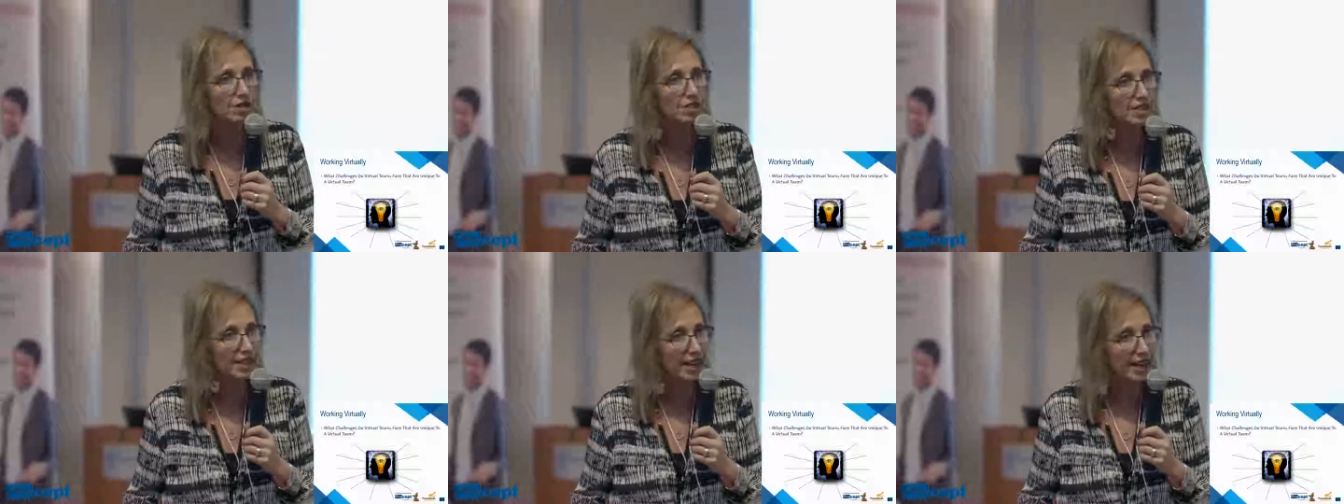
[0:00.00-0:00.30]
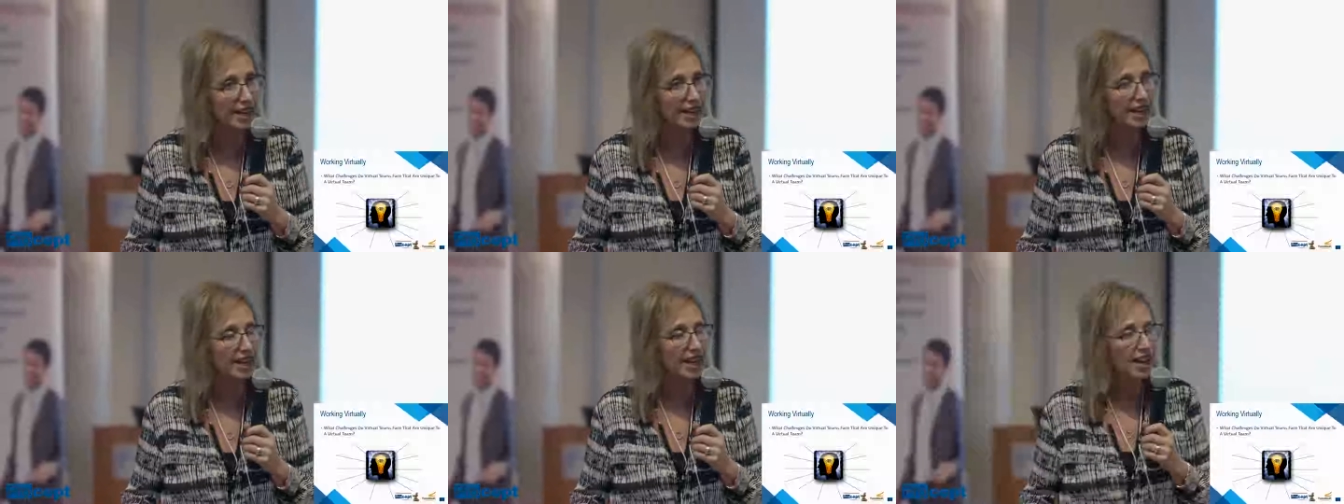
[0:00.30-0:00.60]

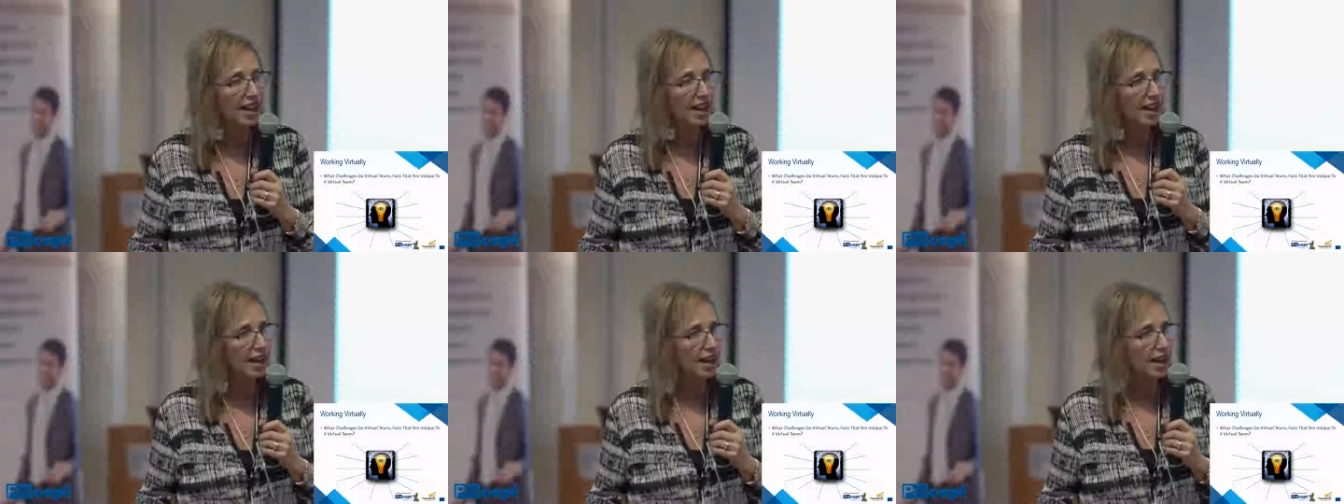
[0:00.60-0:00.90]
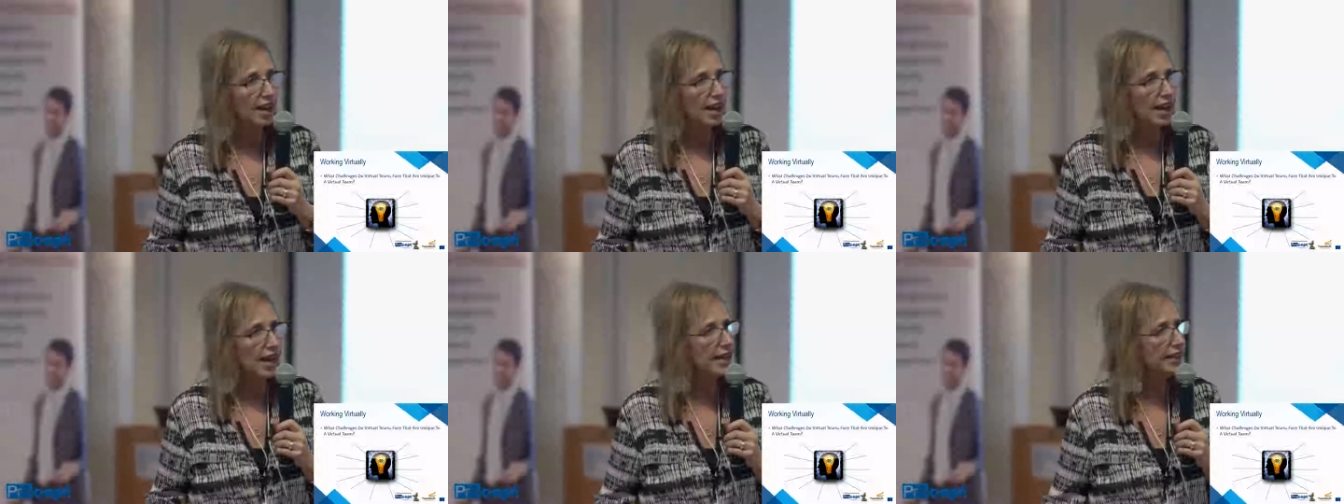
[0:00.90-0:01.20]
Say,
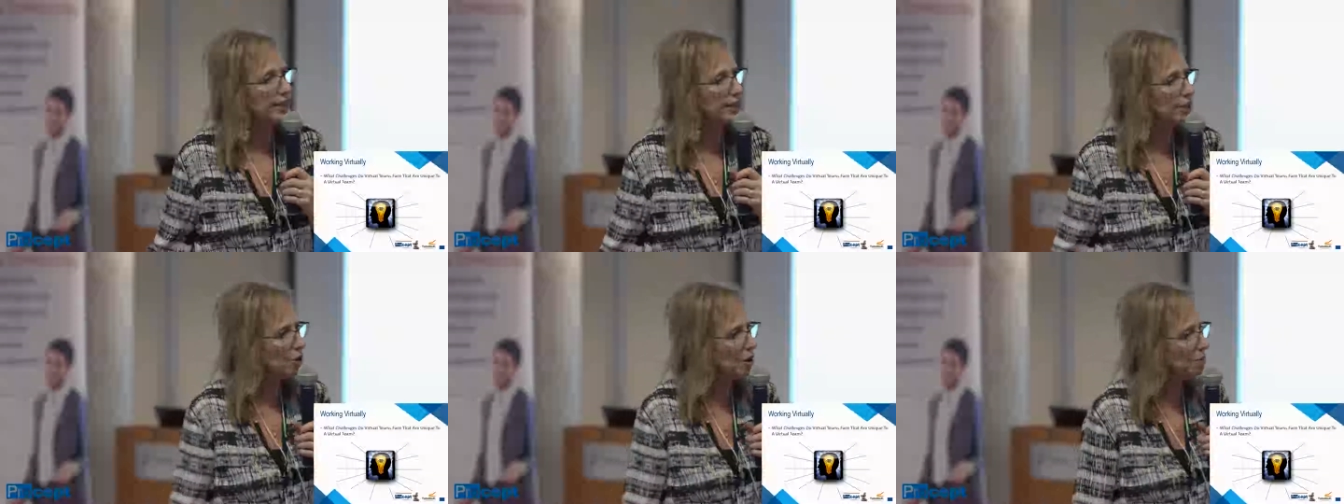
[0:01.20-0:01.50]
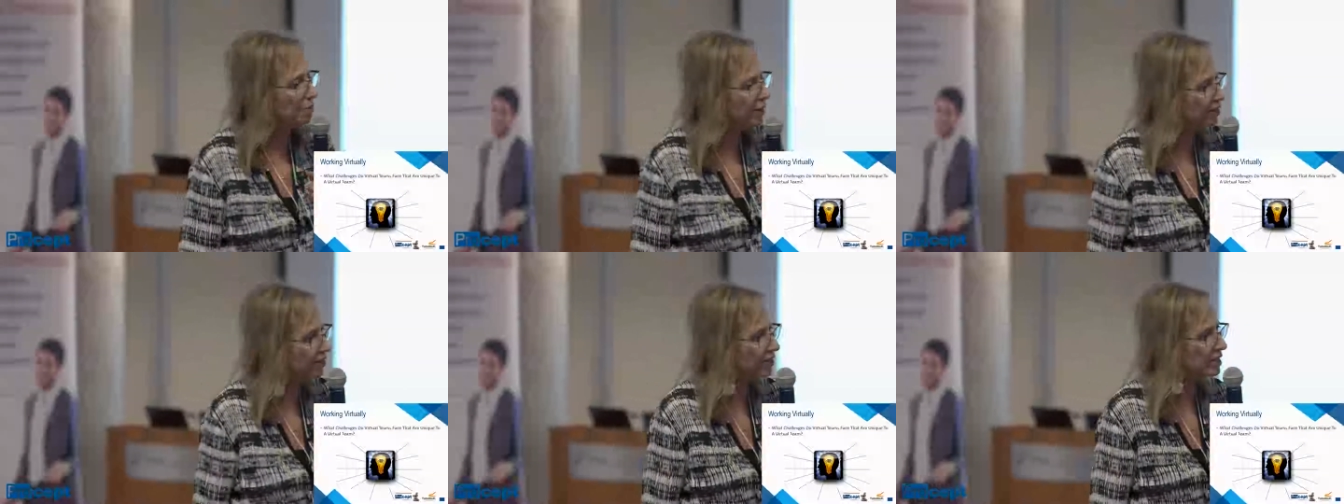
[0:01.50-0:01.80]
hey, you know,
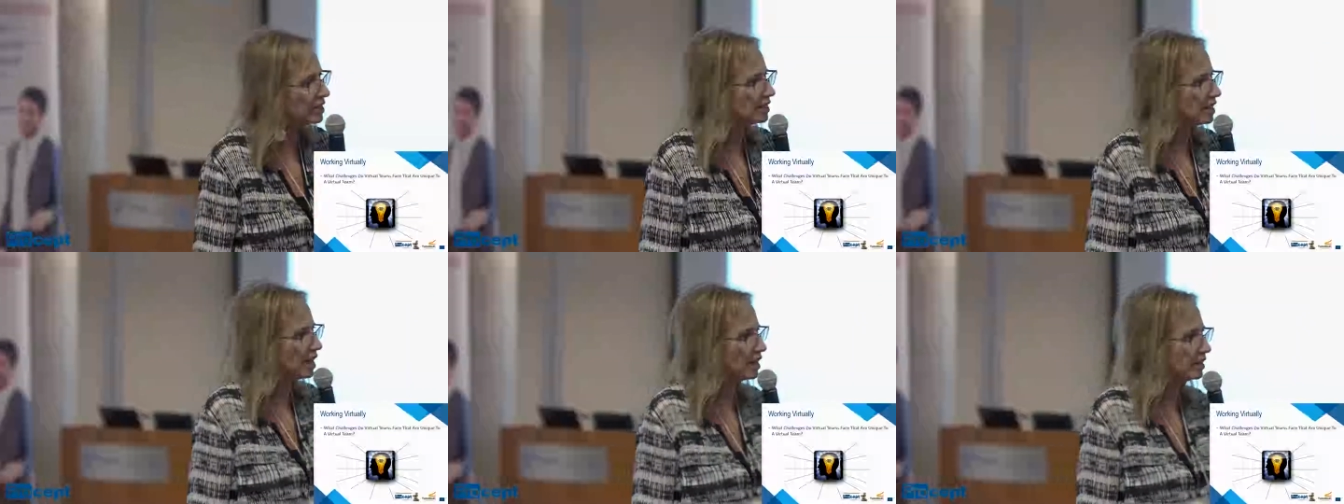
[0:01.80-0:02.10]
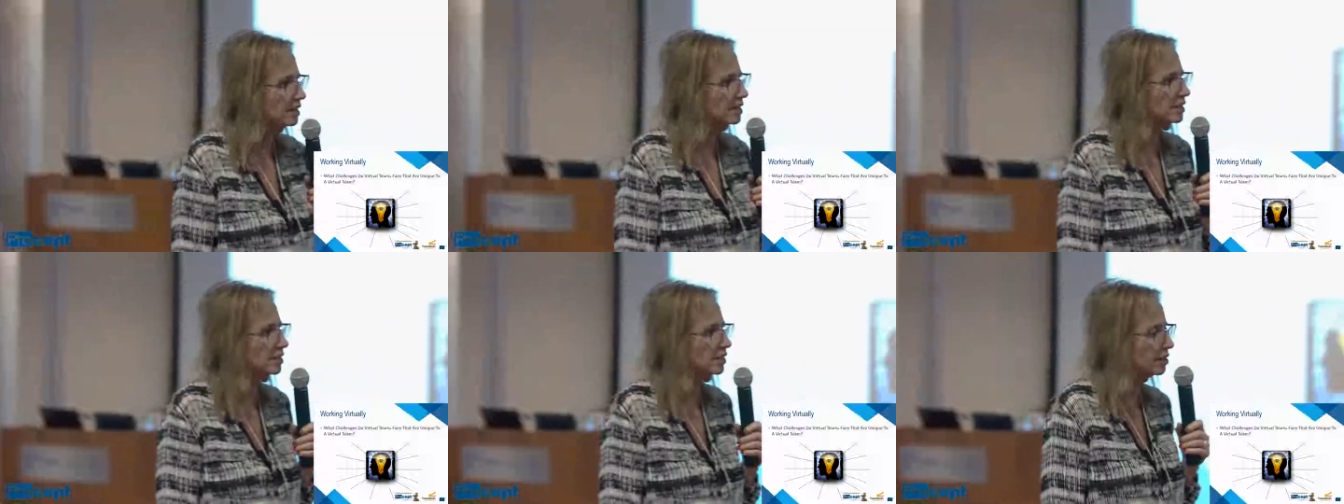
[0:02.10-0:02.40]
I'm hearing
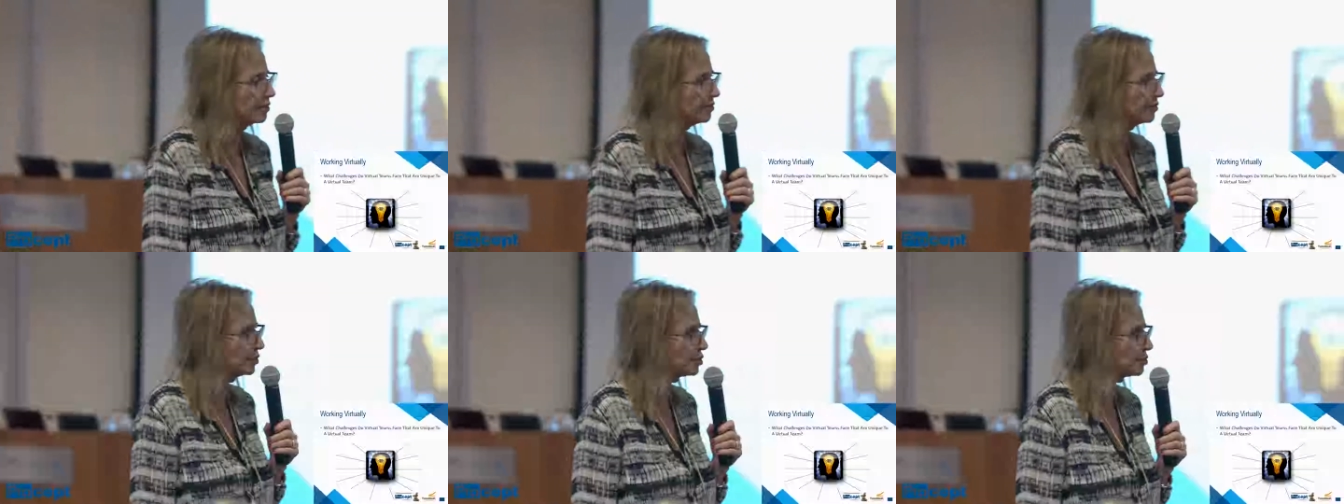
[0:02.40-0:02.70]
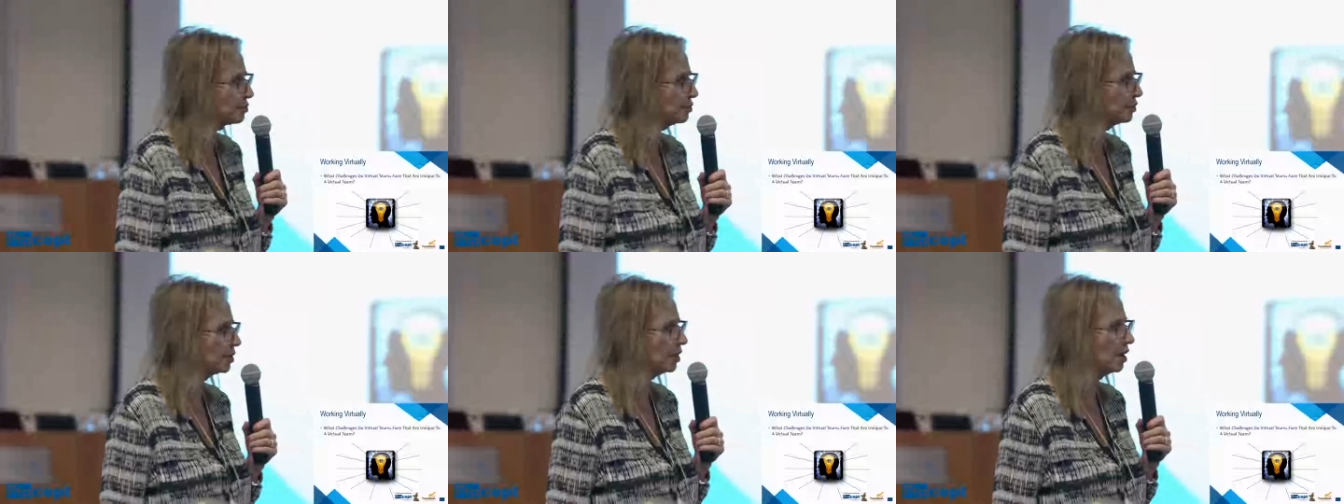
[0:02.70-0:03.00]
silence on our
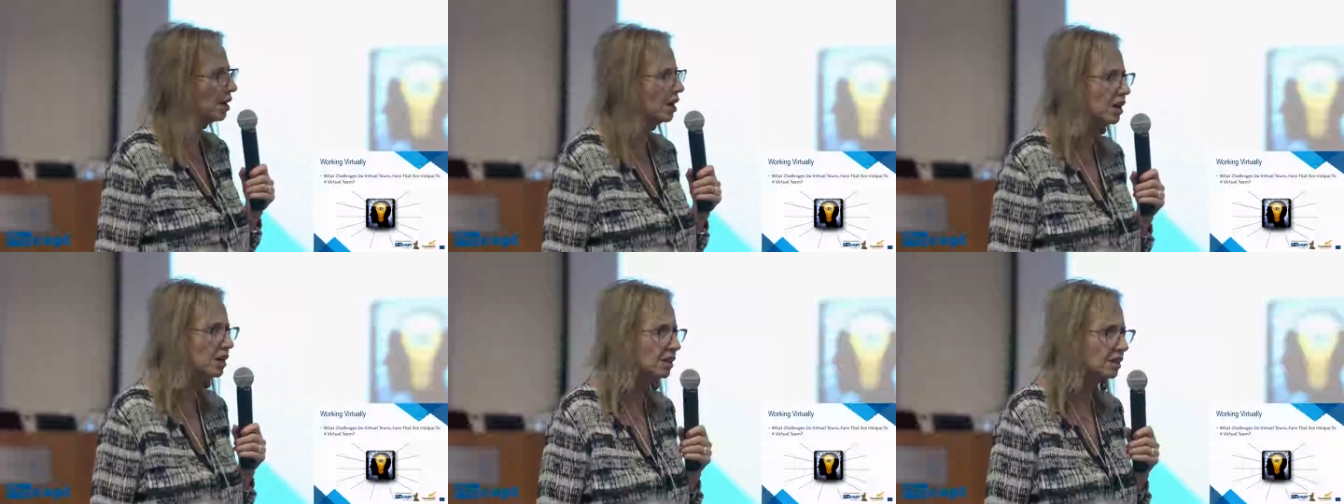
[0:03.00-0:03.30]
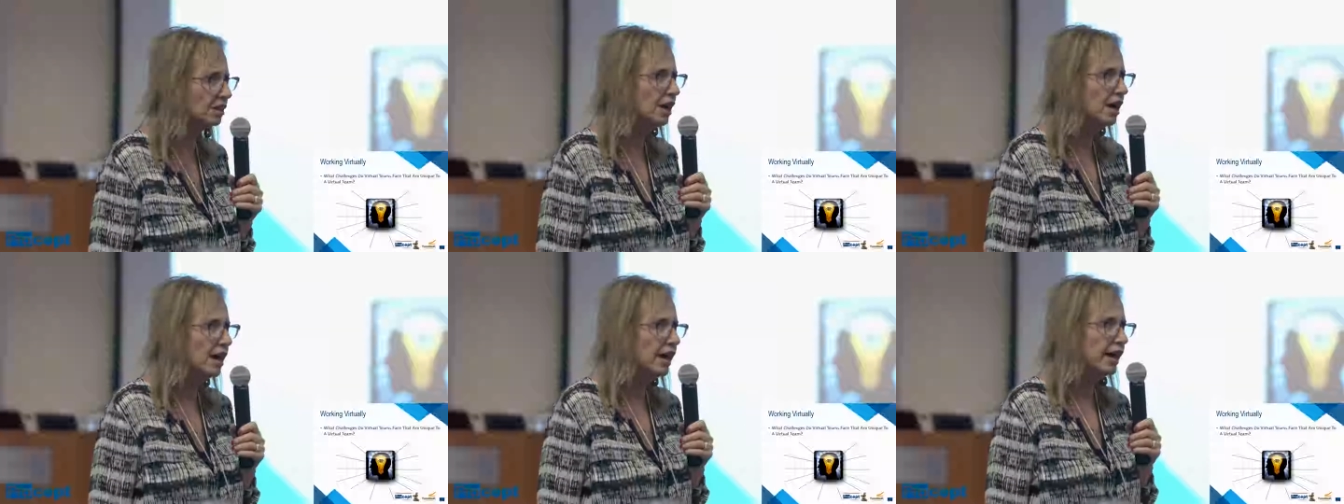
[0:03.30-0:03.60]
virtual
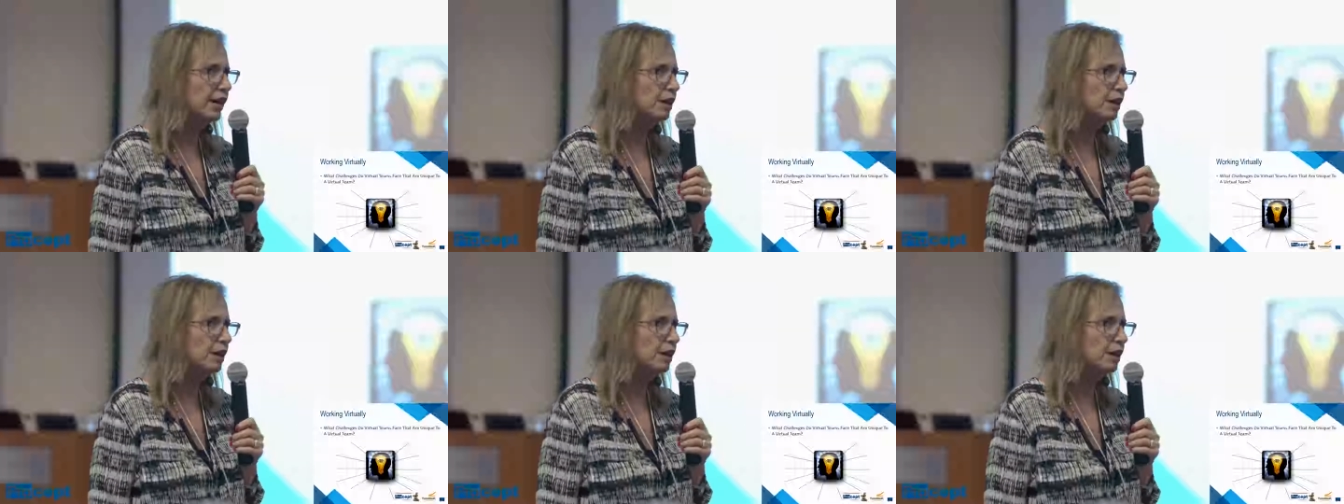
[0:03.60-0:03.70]
call,